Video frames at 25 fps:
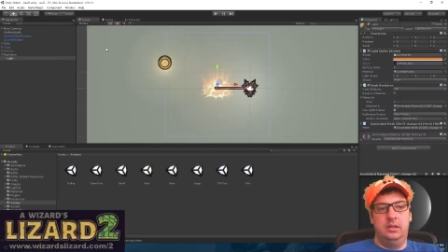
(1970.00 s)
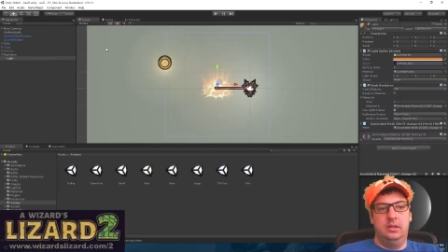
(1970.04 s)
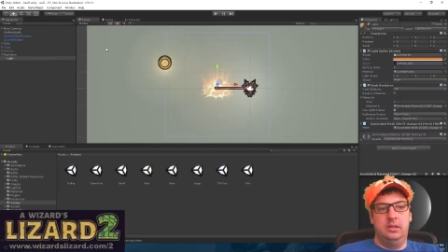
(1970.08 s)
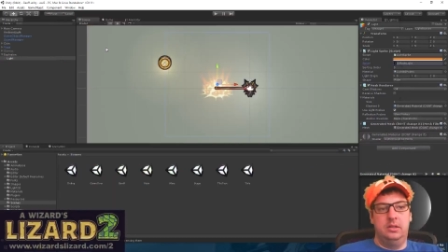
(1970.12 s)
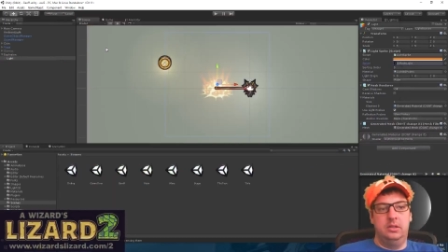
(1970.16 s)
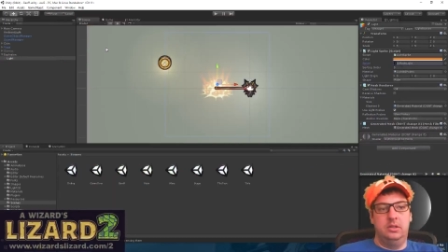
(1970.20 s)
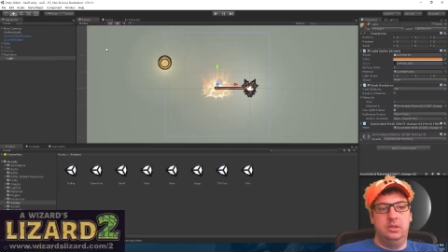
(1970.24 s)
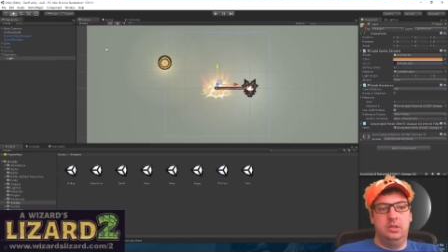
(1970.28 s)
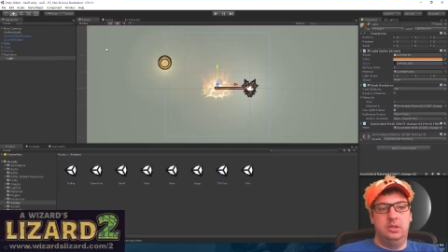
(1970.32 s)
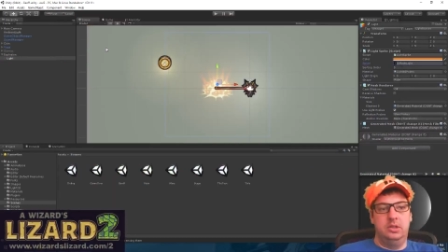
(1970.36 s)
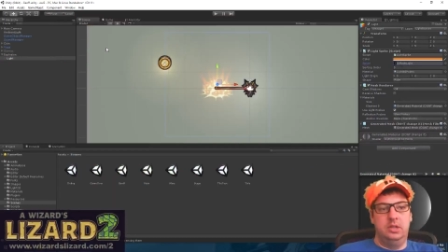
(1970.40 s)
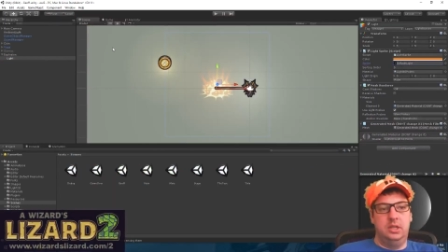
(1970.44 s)

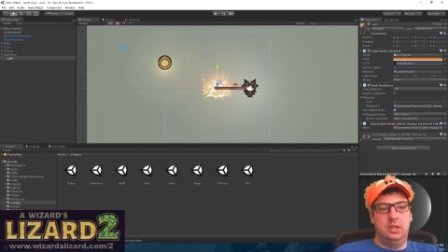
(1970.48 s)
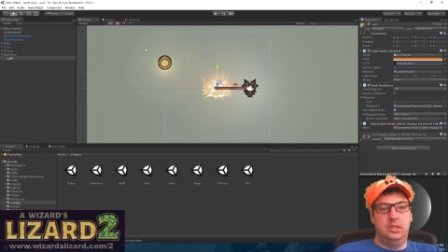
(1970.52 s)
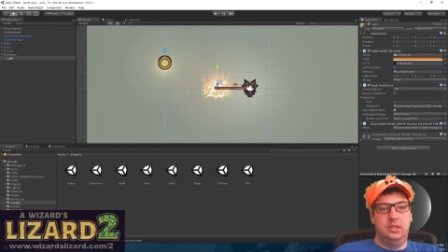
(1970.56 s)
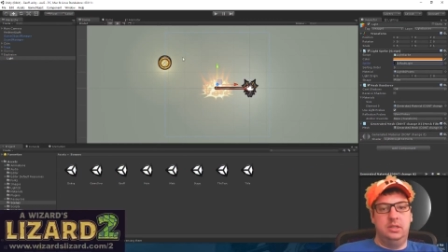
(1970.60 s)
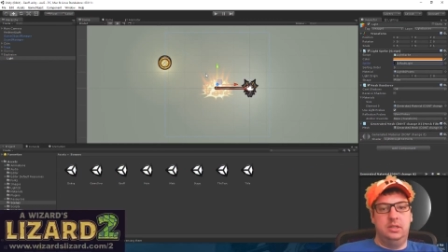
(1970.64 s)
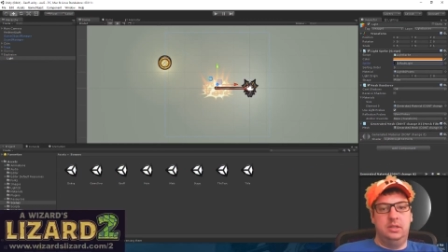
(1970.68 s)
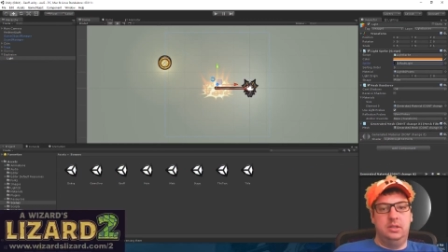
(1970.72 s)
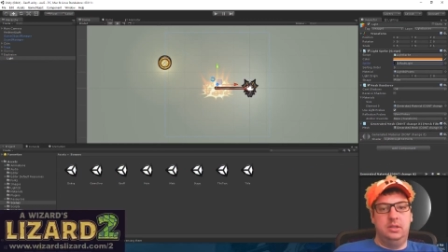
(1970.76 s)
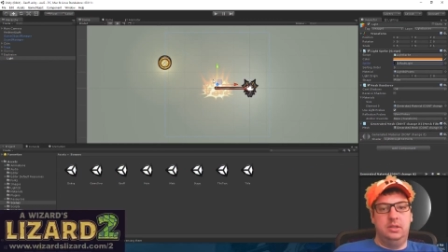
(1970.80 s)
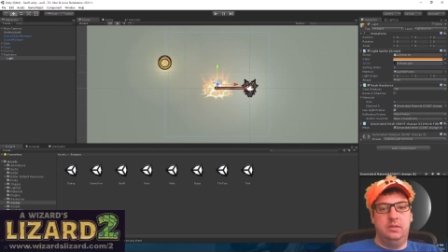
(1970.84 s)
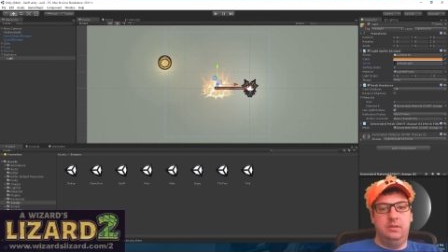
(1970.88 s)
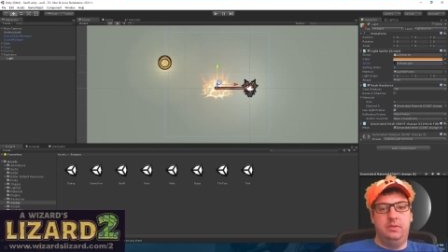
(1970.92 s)
change that
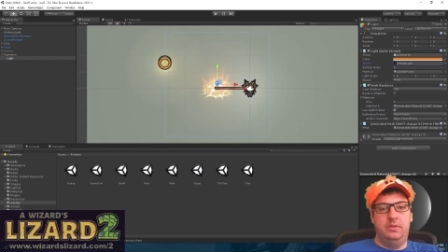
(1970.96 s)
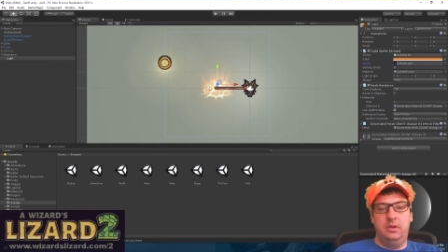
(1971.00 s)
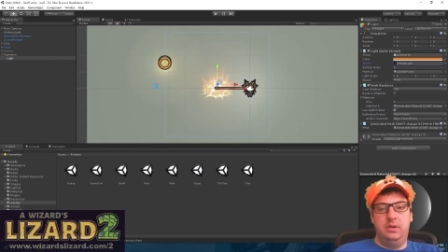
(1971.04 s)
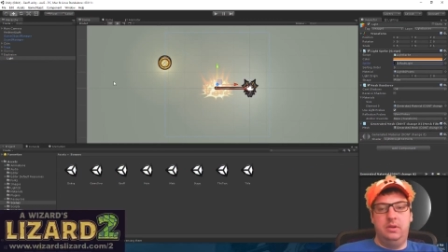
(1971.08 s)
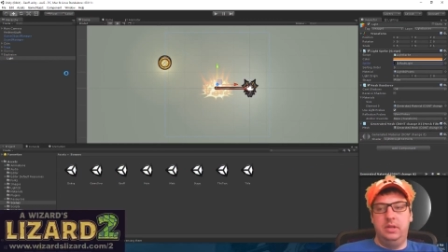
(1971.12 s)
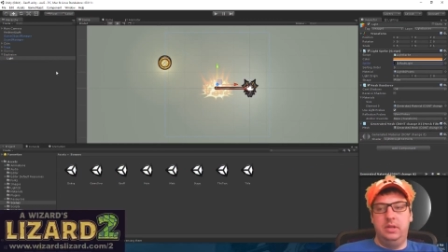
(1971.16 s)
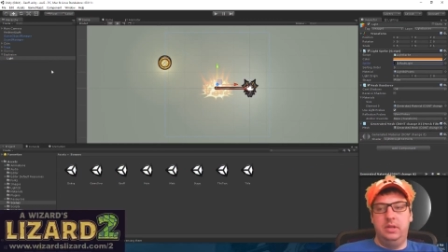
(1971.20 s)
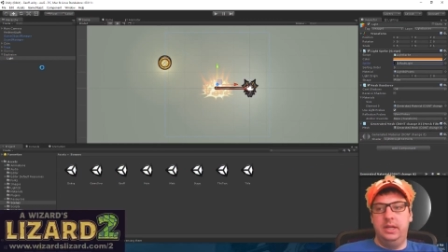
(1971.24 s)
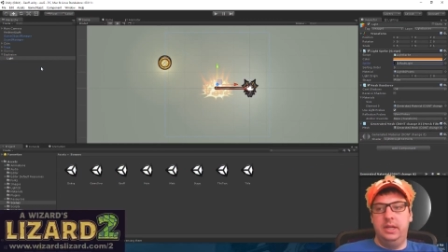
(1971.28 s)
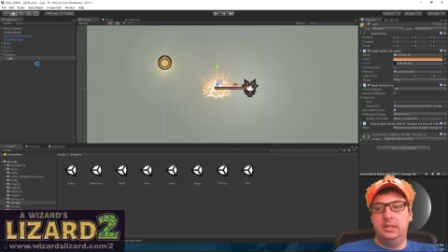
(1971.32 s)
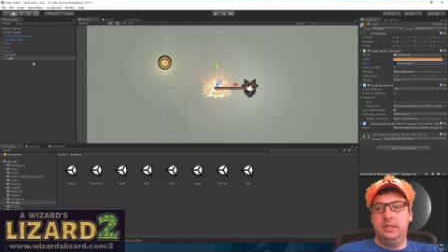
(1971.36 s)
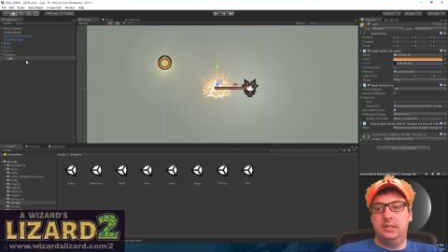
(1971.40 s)
to default
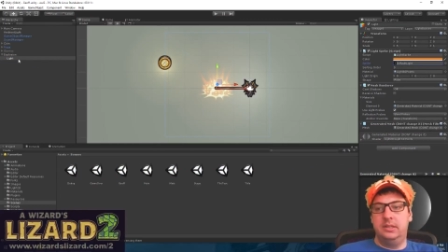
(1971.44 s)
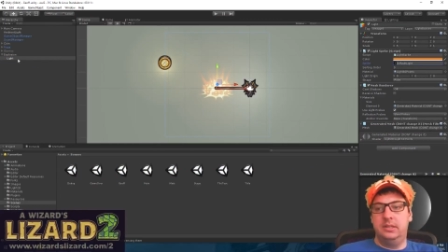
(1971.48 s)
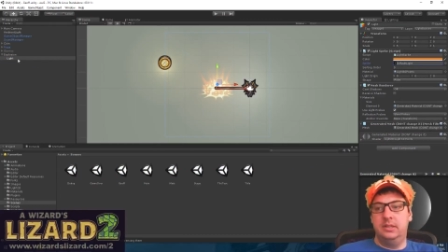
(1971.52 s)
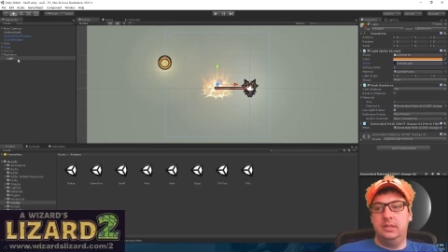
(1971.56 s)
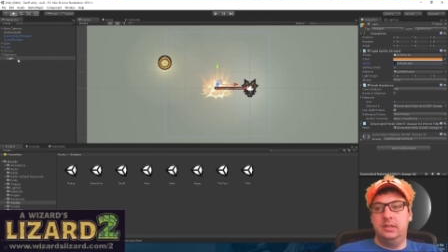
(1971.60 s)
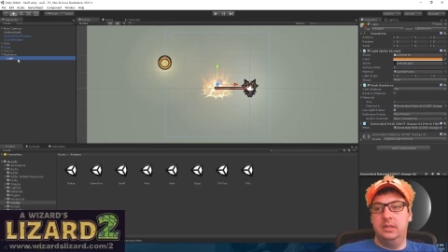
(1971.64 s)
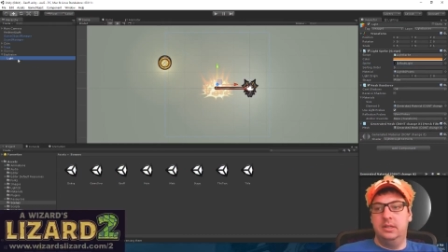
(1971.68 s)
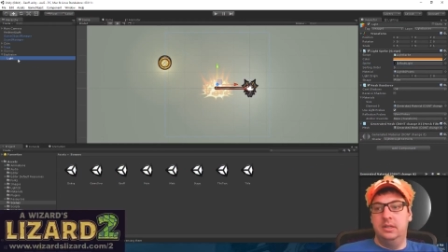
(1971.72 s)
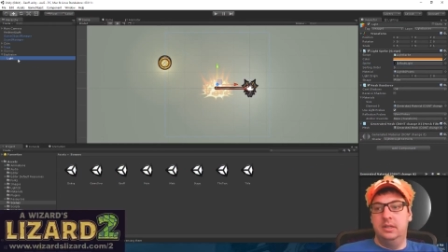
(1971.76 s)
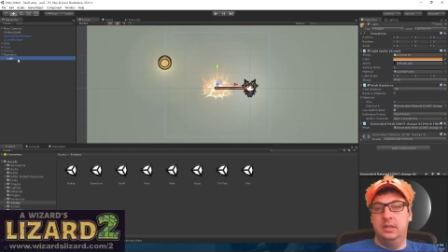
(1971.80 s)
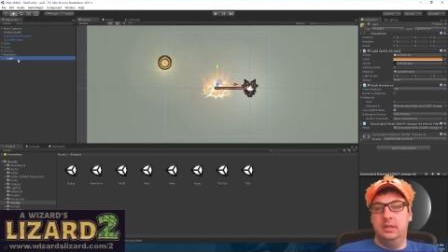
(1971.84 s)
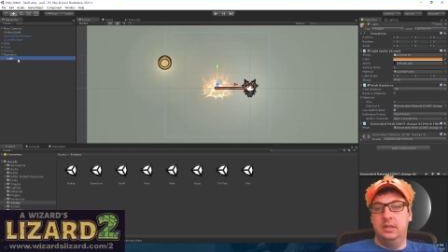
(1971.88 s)
light.
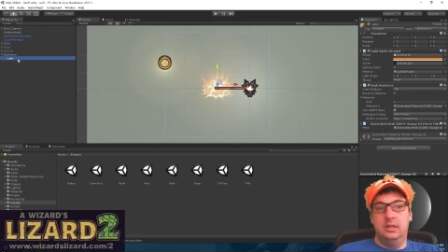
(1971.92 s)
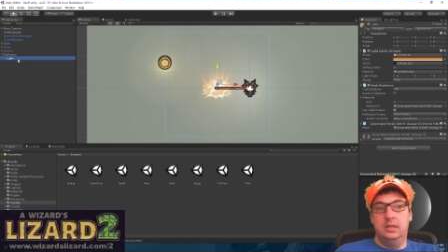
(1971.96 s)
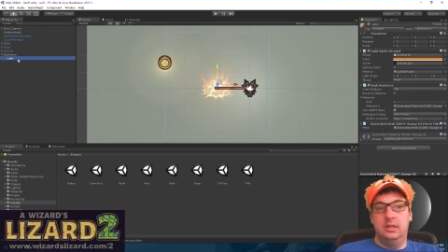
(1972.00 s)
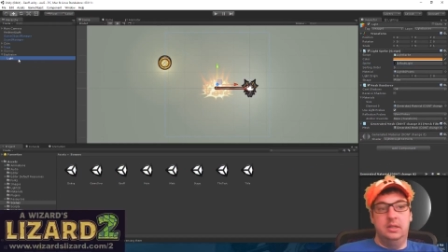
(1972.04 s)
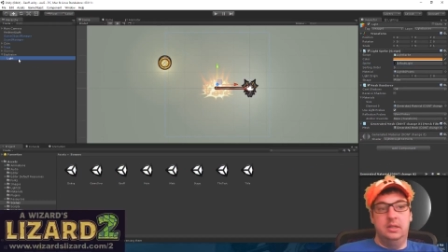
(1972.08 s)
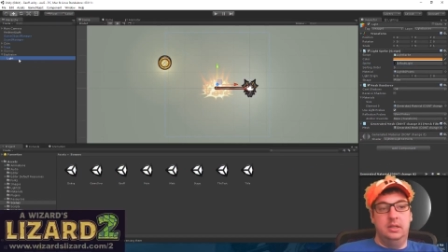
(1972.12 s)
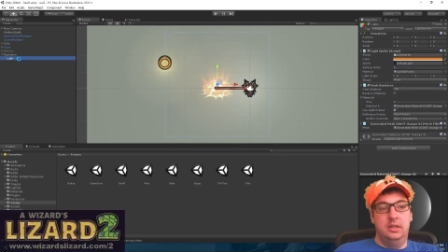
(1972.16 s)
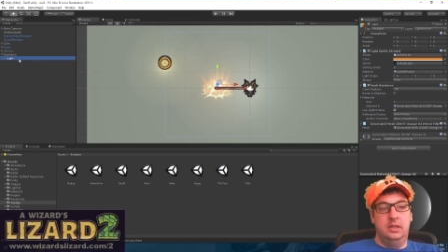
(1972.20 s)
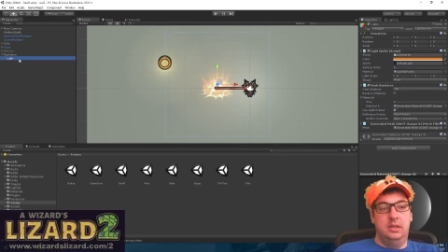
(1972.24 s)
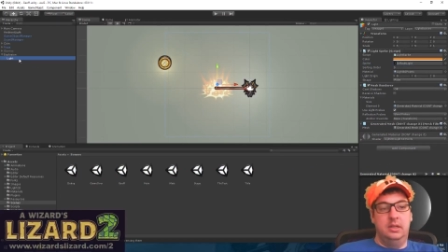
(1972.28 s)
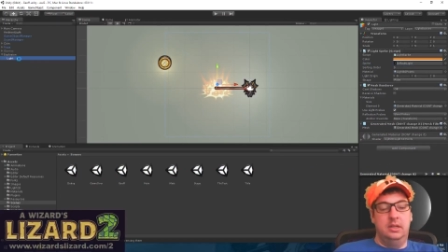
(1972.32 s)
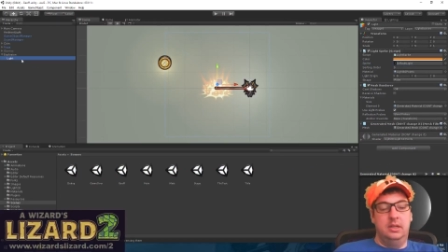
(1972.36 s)

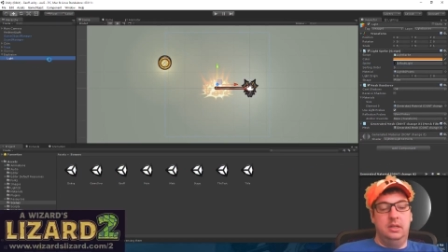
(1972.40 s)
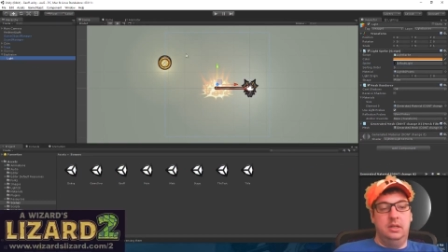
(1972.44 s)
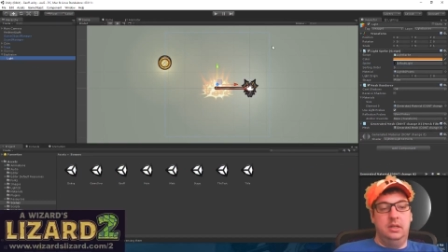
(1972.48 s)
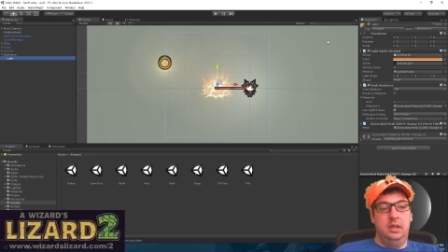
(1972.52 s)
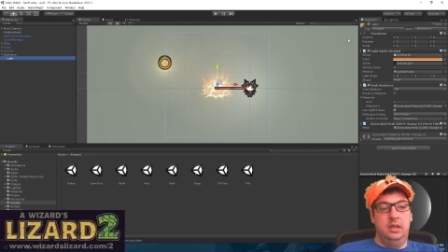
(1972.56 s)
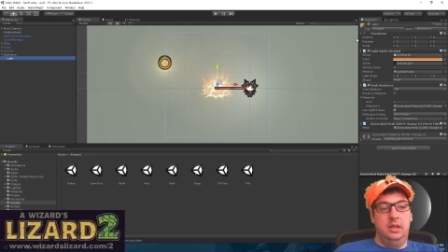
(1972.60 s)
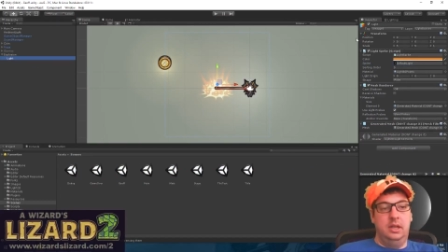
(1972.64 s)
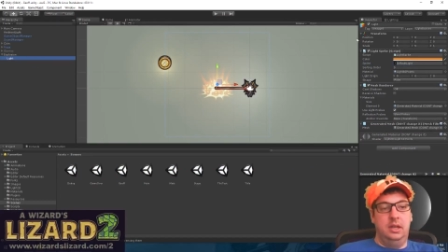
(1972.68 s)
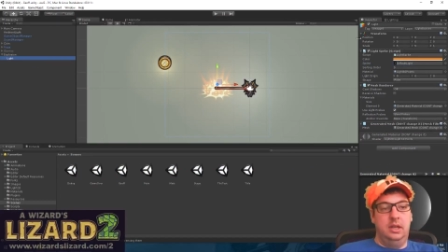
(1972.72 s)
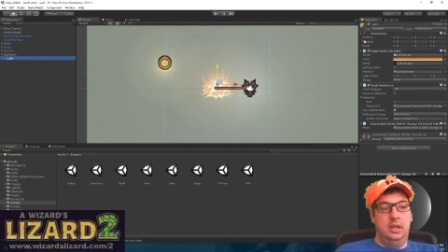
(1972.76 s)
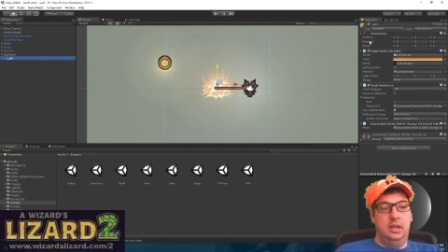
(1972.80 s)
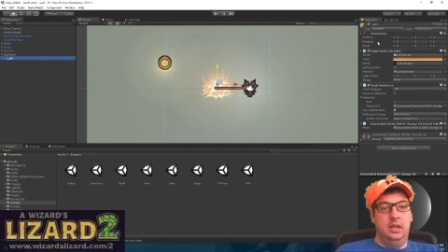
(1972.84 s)

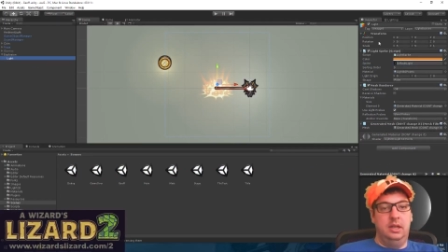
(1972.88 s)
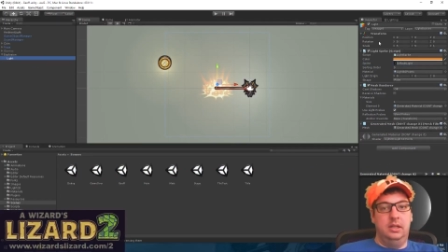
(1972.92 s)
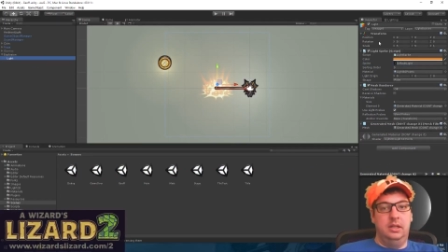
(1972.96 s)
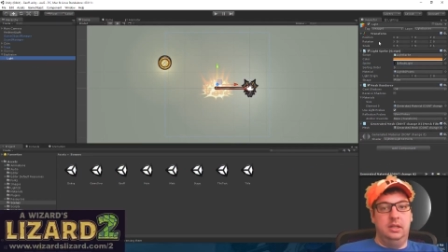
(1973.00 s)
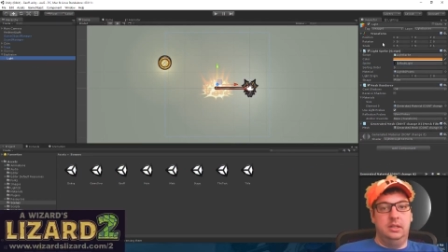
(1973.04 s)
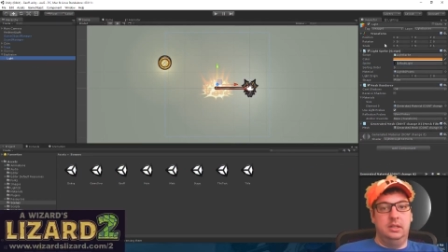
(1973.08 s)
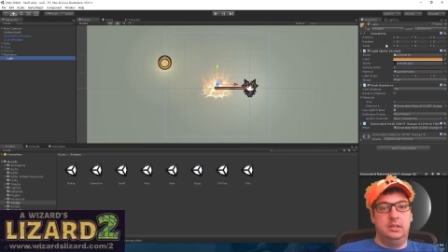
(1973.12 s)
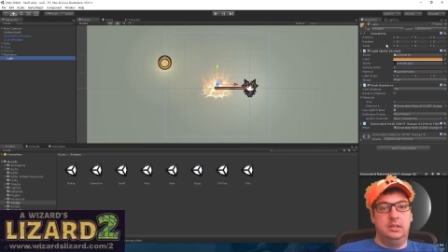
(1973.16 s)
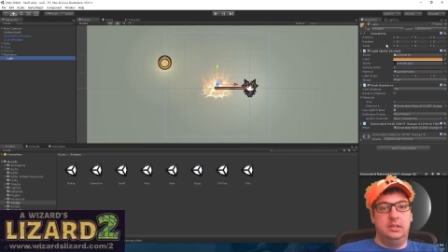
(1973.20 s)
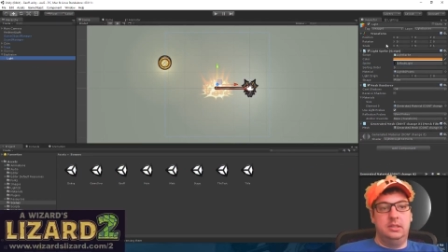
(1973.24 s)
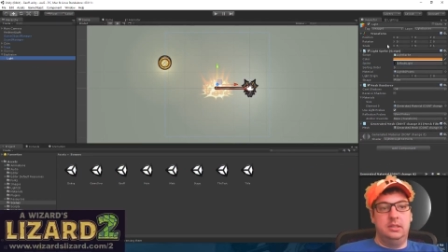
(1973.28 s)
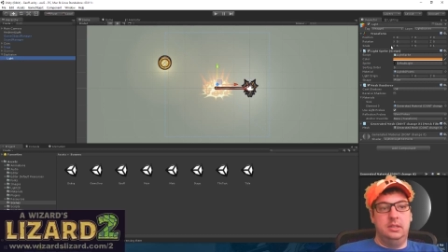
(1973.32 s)
And
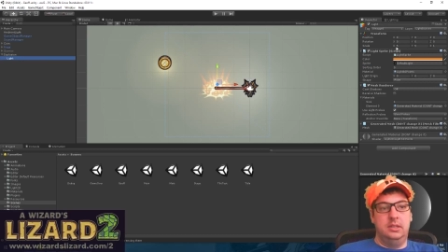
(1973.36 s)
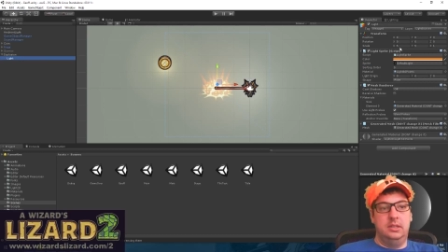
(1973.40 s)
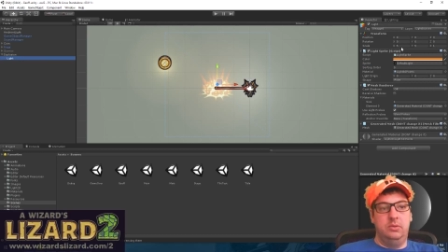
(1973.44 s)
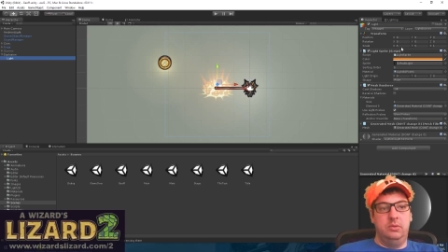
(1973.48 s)
let's see,